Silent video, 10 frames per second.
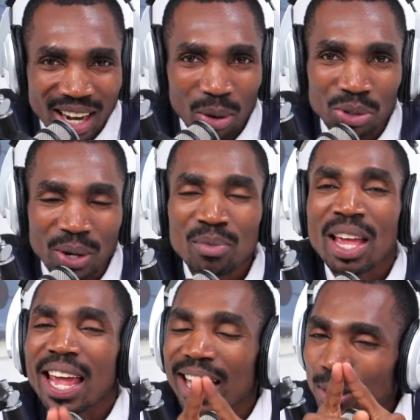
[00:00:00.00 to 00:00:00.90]
country,
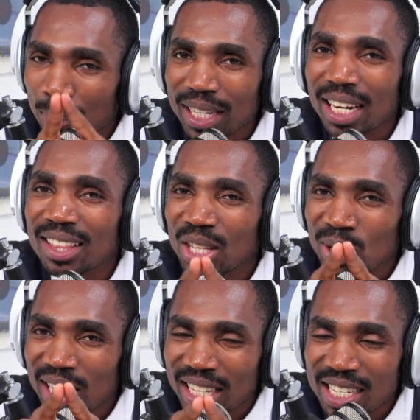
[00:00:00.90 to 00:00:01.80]
especially
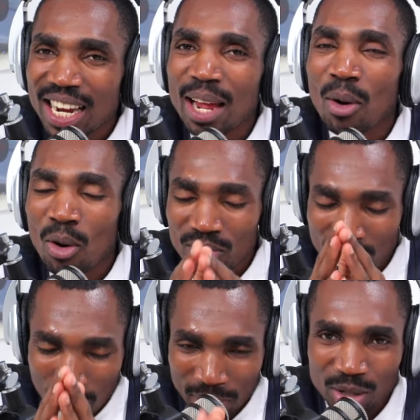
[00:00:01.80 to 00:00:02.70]
during this time of the
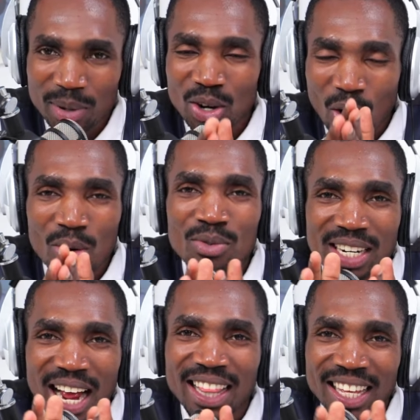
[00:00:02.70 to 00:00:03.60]
impeachment of
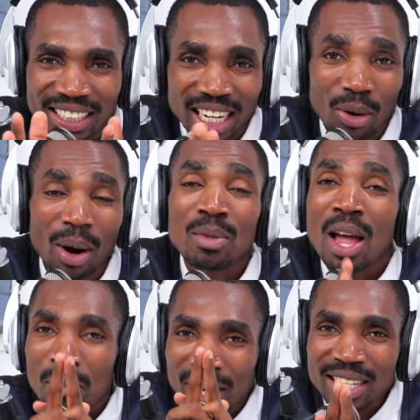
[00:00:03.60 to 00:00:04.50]
Rigathi Gachagua.
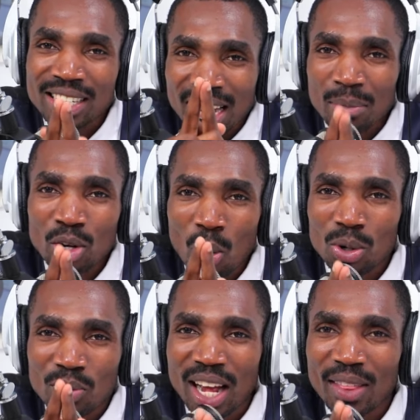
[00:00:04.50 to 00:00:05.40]
Please let me know what
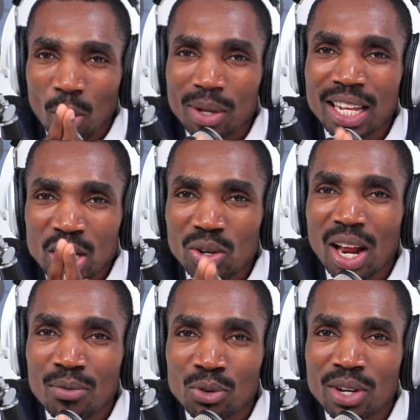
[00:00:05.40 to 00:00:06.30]
you think at the comment. That is all
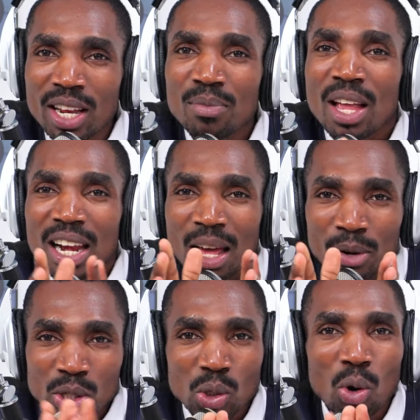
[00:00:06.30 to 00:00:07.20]
I have for today. Let me
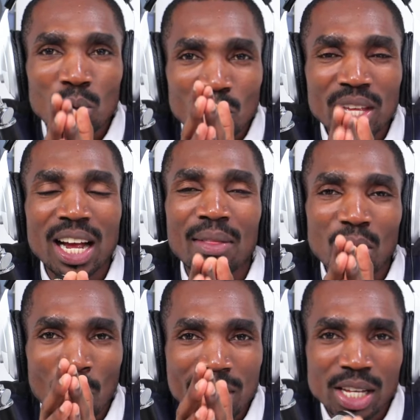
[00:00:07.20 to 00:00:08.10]
also know what you think at the
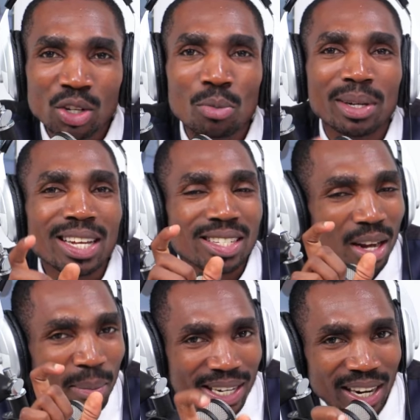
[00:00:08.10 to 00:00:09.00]
comment section. But just a
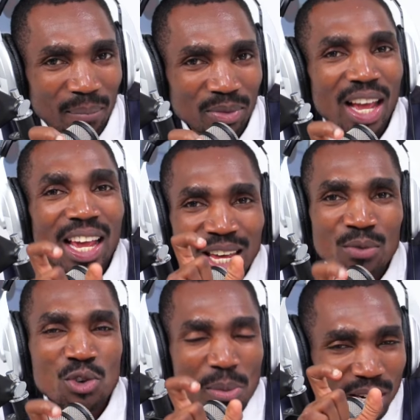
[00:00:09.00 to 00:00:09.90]
reminder,
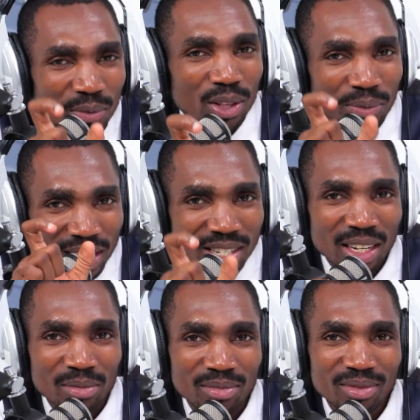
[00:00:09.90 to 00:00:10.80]
if you are meeting for the first
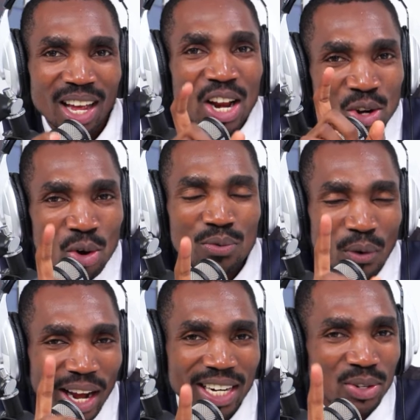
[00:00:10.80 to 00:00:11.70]
time, don't
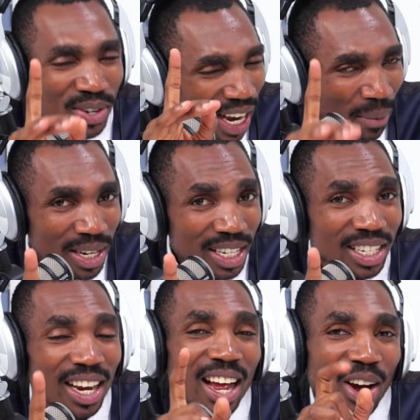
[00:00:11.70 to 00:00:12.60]
forget to take a
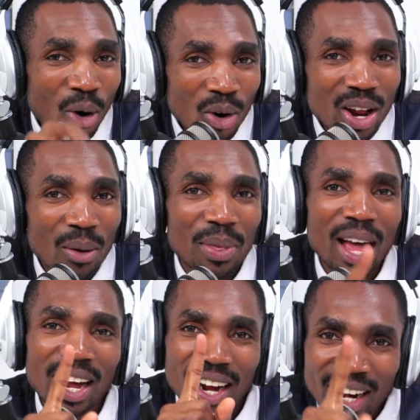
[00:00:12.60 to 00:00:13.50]
minute, go down
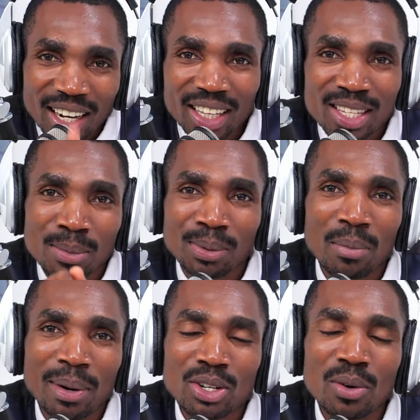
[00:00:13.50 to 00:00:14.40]
there, click the
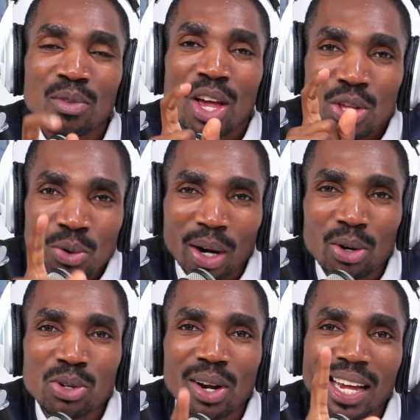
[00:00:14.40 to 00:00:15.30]
subscribe button. You can
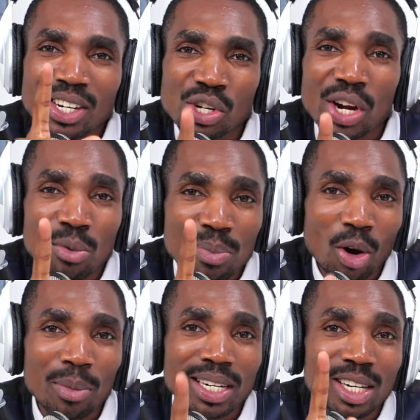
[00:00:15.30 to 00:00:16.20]
also like, share, and drop your
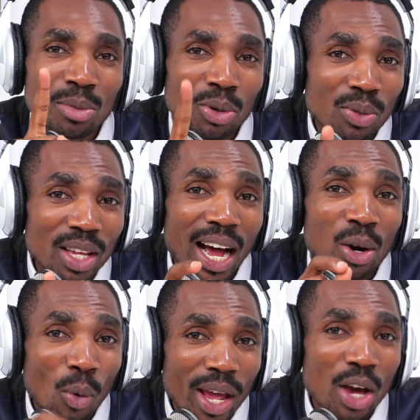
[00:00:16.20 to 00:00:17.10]
comment and tell me what you think
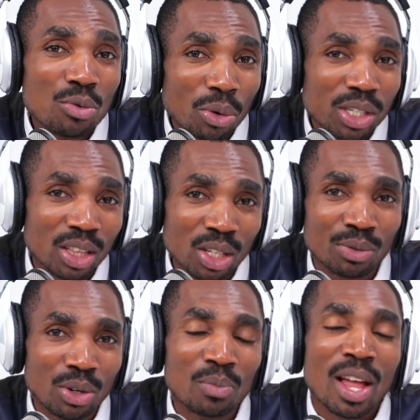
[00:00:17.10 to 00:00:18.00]
and where you're watching this
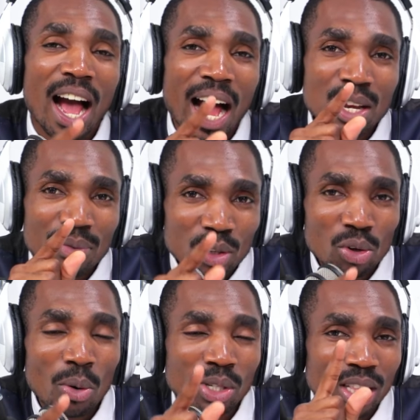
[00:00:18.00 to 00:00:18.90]
video. And if at all
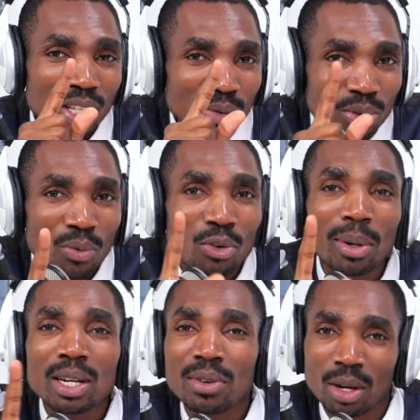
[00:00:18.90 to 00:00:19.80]
you're watching this video from
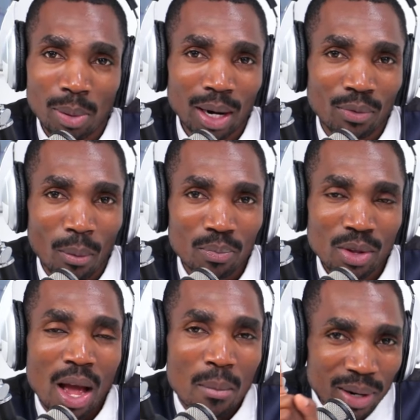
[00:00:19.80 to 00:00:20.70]
a different platform,
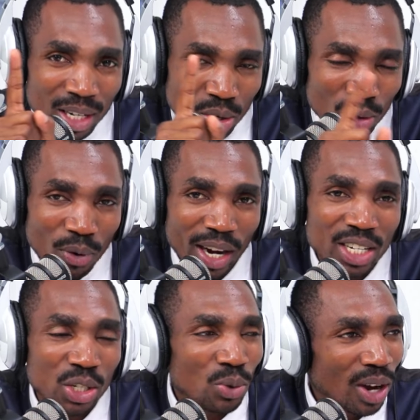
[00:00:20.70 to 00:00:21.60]
please don't forget
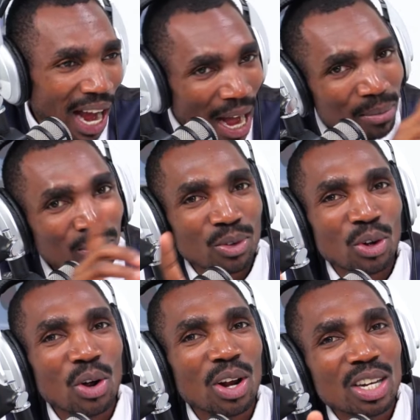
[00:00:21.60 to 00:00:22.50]
to come.
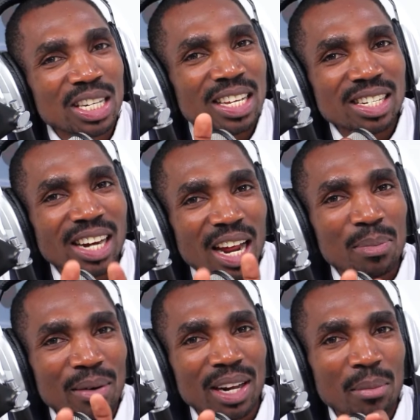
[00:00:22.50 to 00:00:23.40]
Just
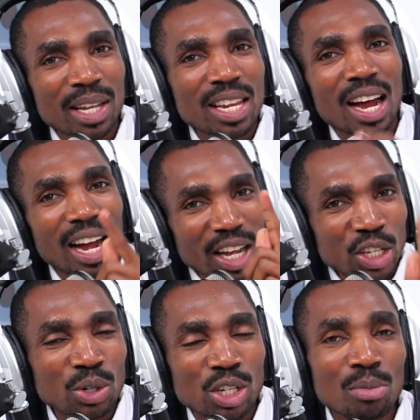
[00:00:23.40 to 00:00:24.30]
type Havana Media
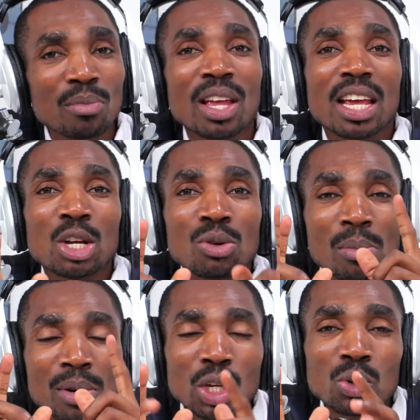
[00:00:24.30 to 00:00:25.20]
YouTube. It will
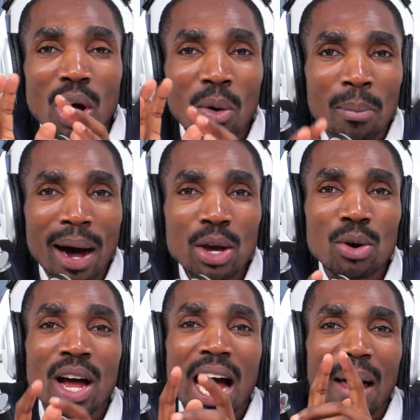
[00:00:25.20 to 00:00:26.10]
bring you to our
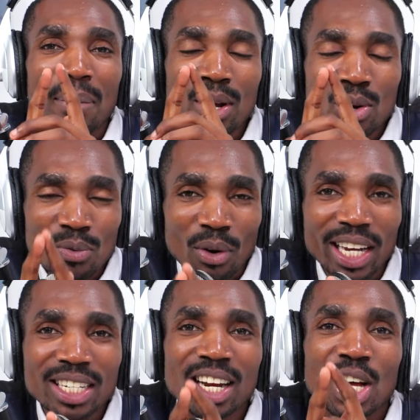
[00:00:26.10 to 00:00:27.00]
bio. And then don't
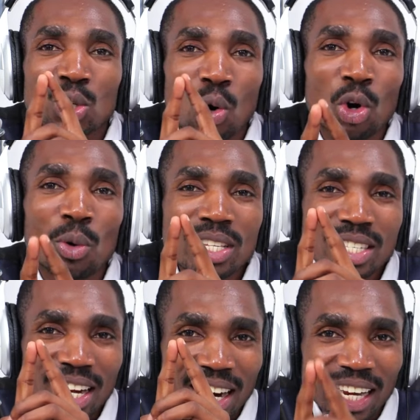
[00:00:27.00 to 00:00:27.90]
forget to
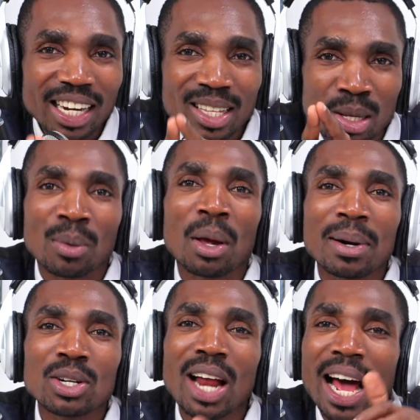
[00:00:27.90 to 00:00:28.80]
always click the subscribe
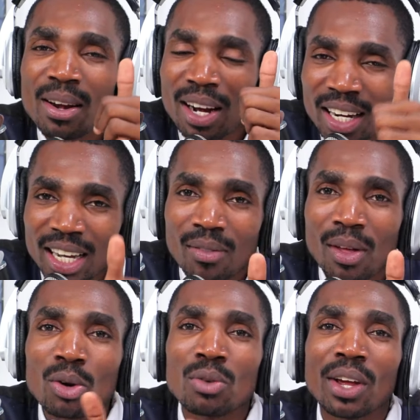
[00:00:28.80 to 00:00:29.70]
button and click
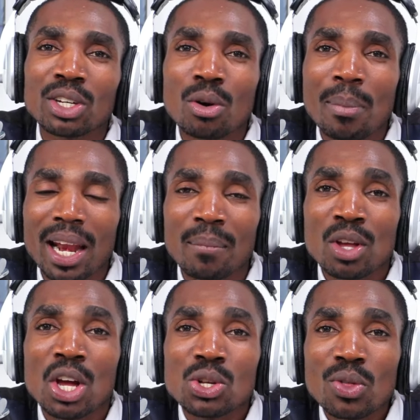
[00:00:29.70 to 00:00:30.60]
the notification bell
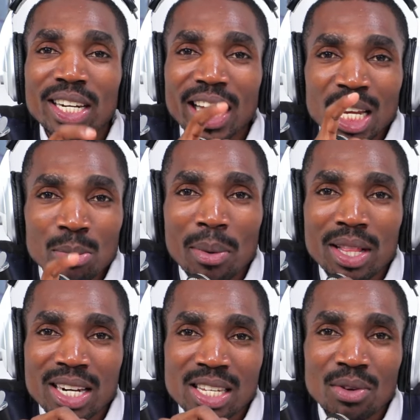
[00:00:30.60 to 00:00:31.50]
so that any moment
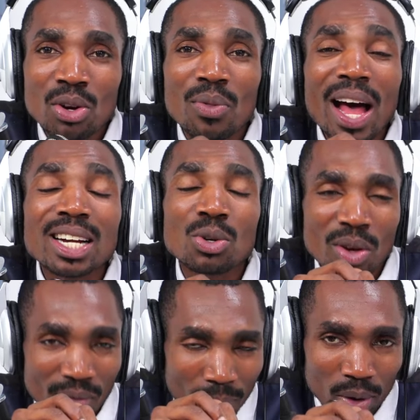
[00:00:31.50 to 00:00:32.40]
there is a video that we
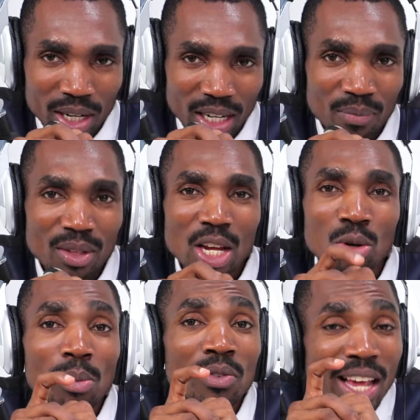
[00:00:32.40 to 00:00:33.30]
have uploaded, it
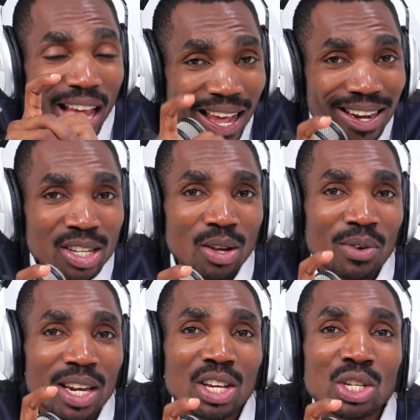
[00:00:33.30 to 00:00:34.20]
will be very,
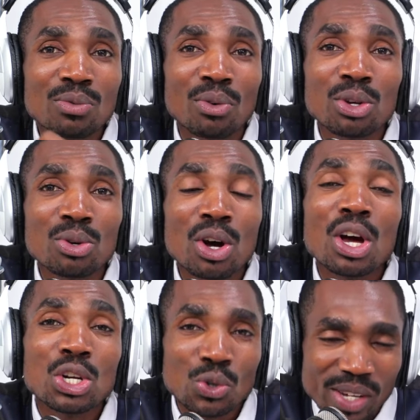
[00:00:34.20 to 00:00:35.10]
very easy for you
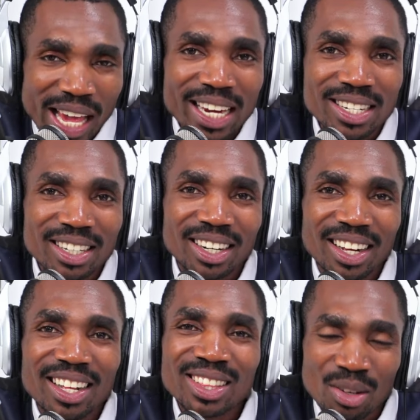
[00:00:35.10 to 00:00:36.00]
to get
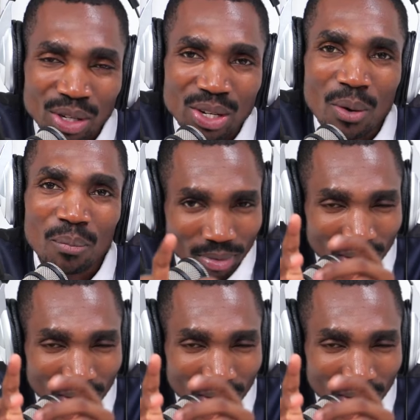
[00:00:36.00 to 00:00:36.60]
the video.